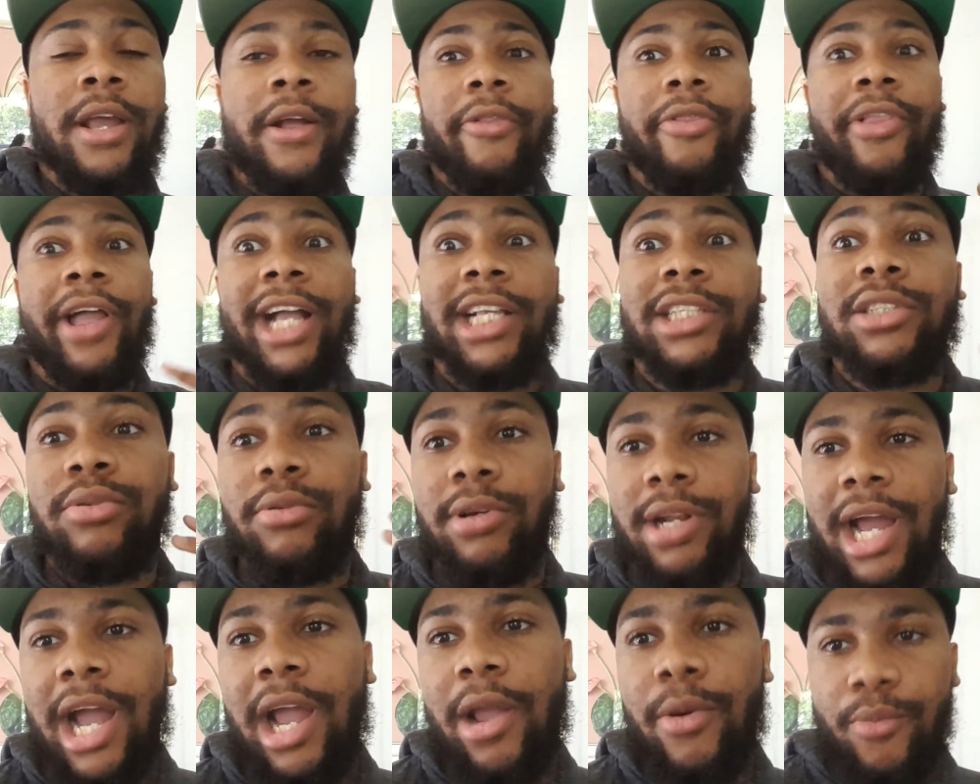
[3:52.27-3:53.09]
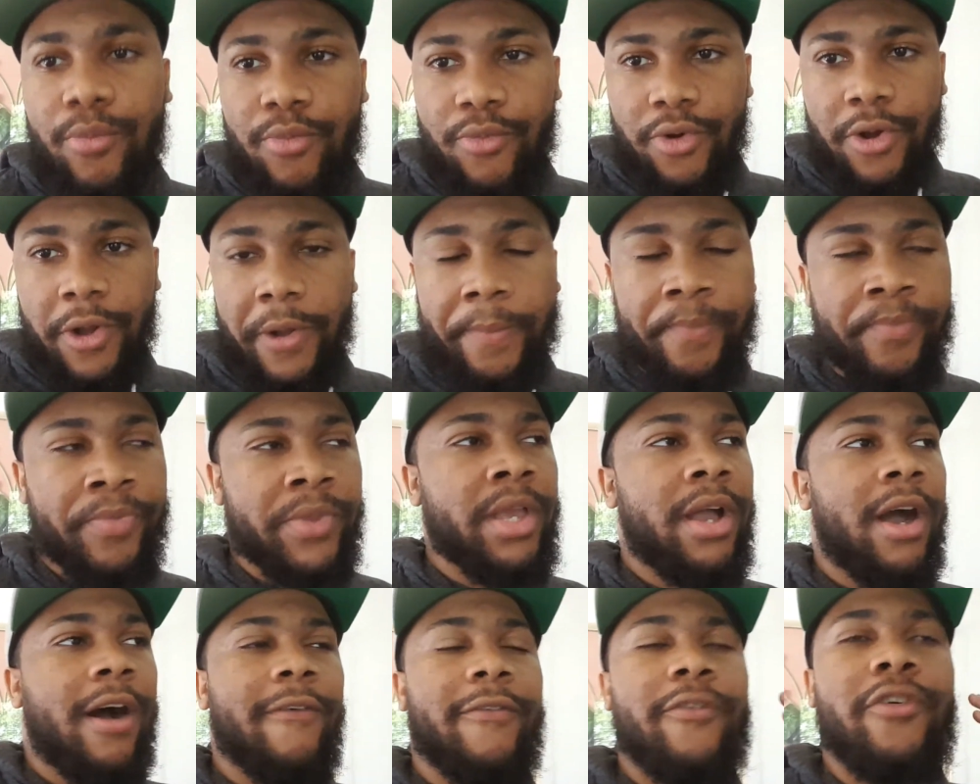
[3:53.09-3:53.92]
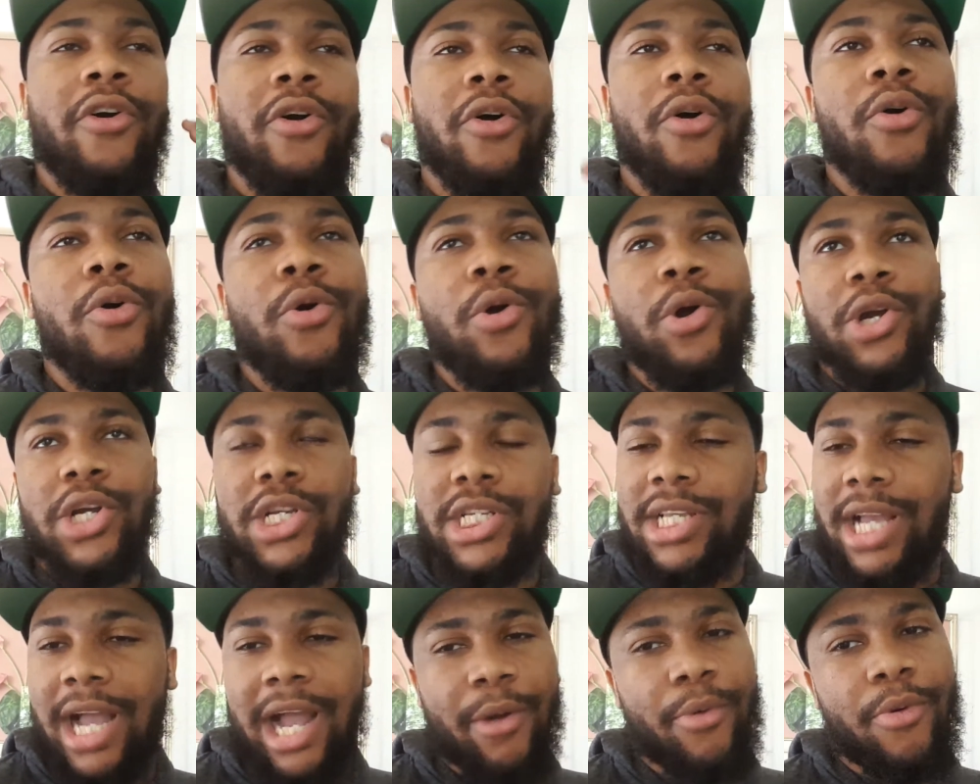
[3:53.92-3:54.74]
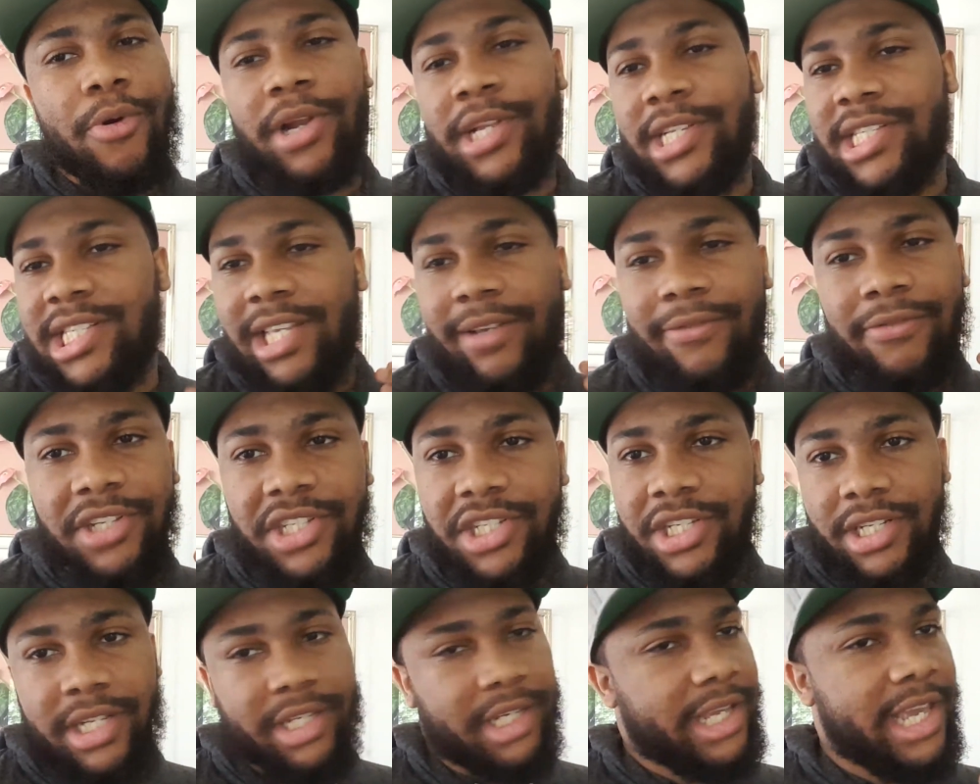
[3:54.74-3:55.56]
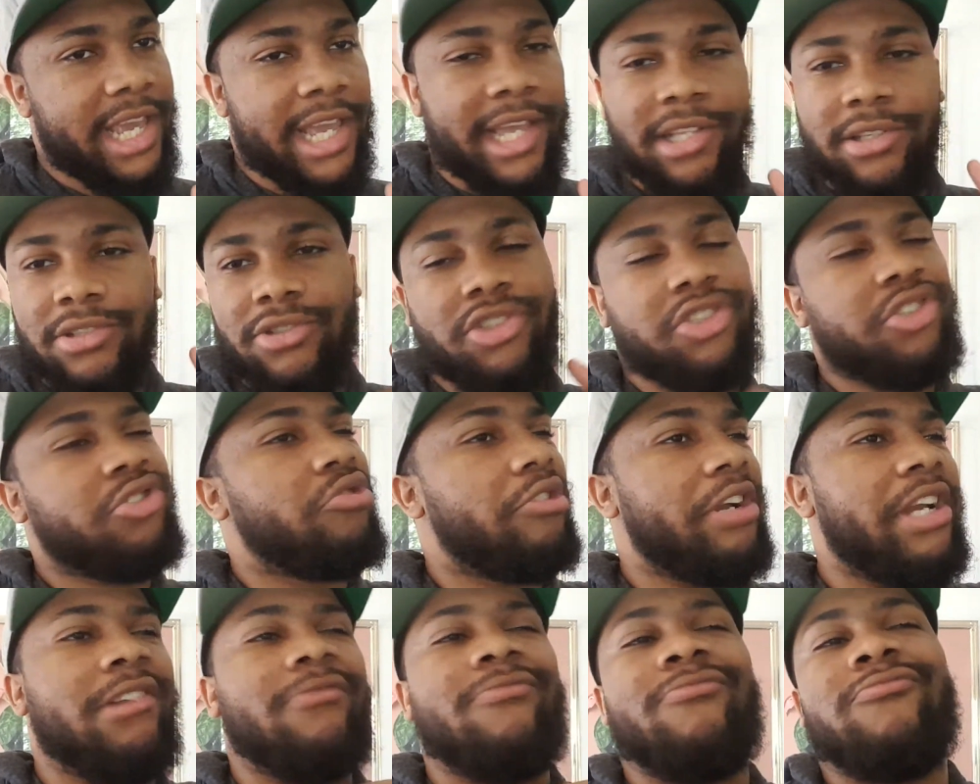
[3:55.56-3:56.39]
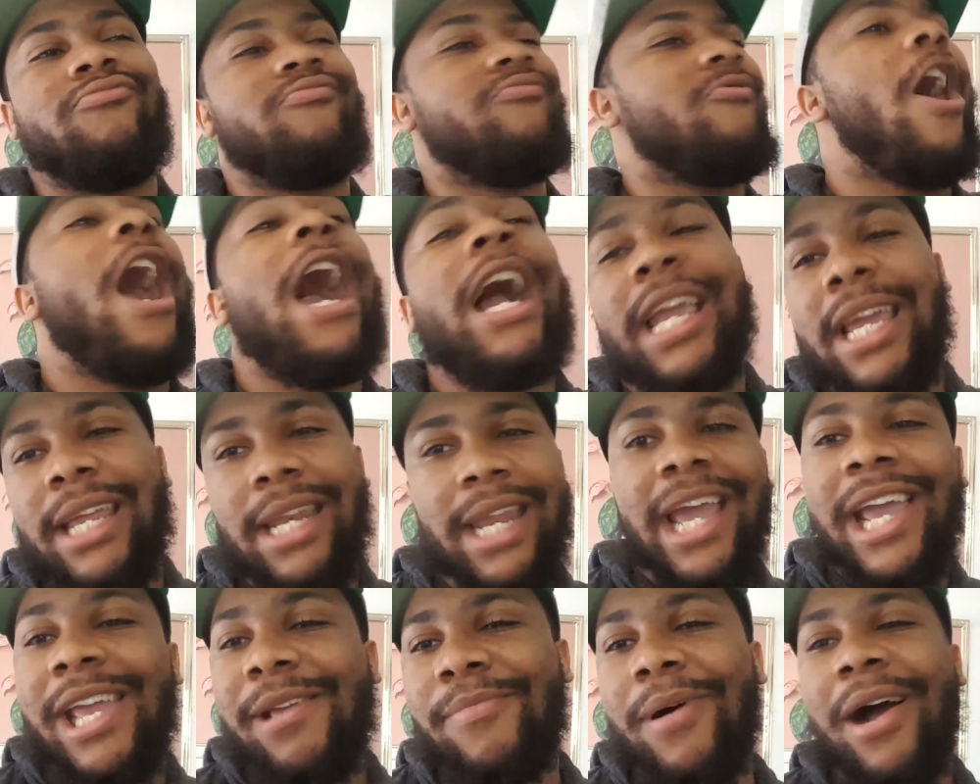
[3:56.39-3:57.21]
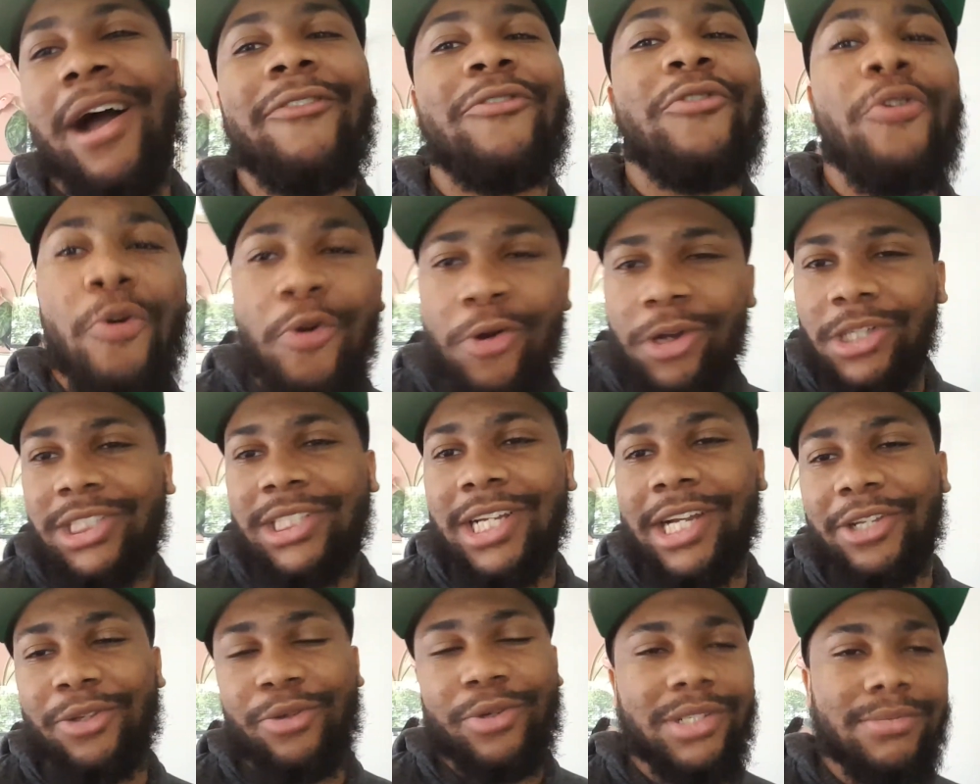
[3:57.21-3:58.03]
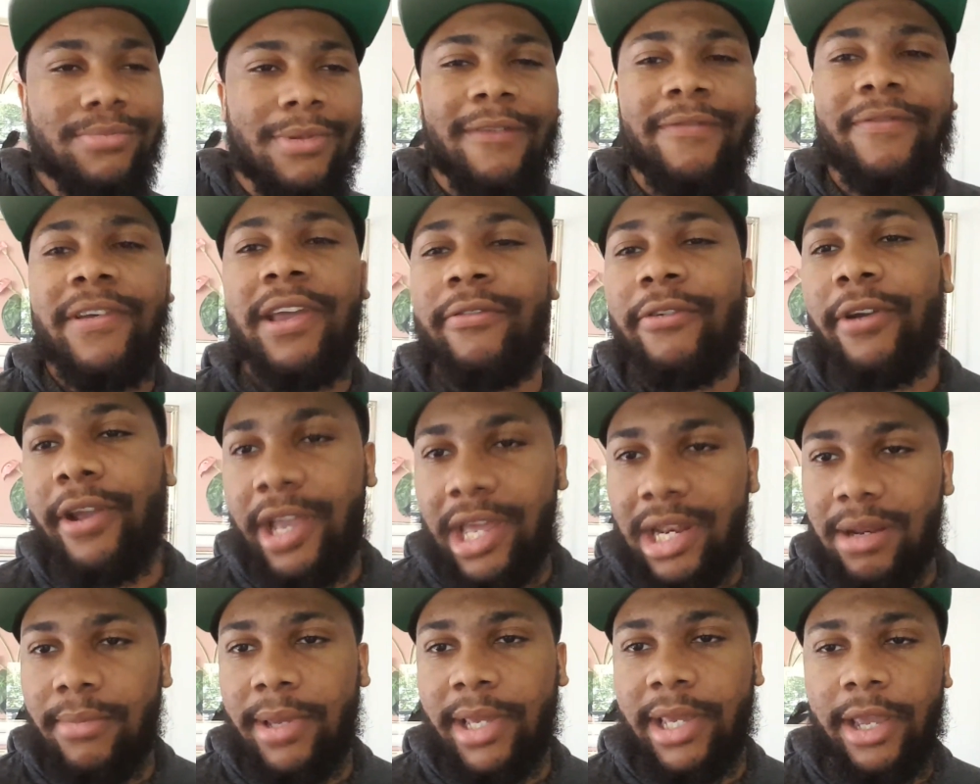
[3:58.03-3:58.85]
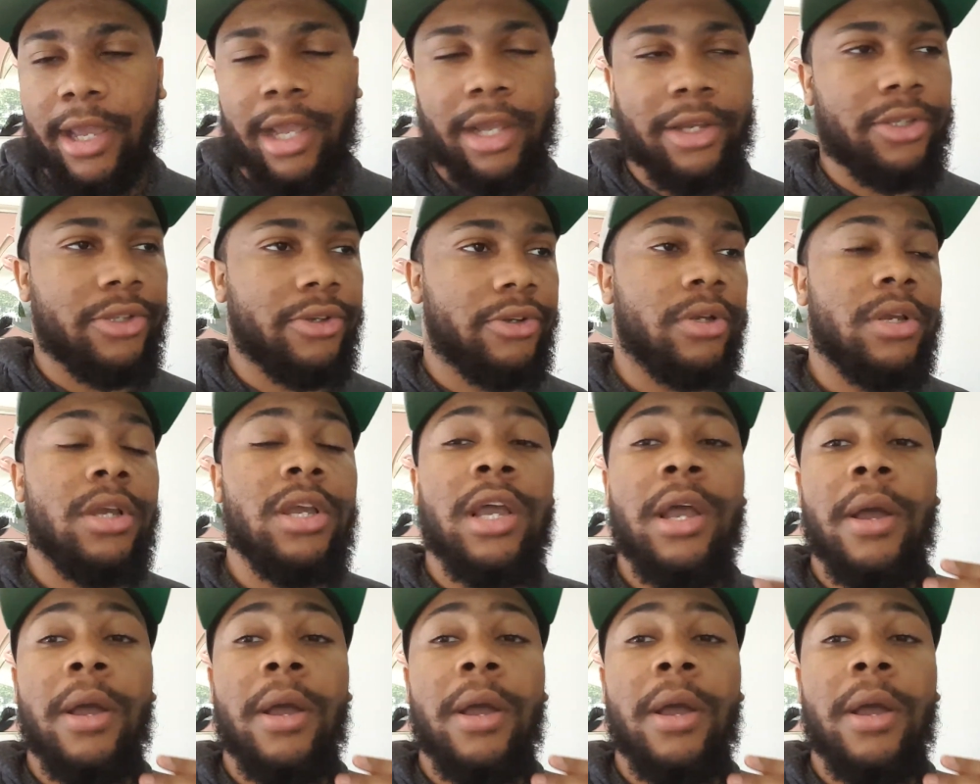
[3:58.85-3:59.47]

That's what I want. Of course, I want to see Vegeta getting straight rocking everybody. Of course I do. He's my favorite anime character.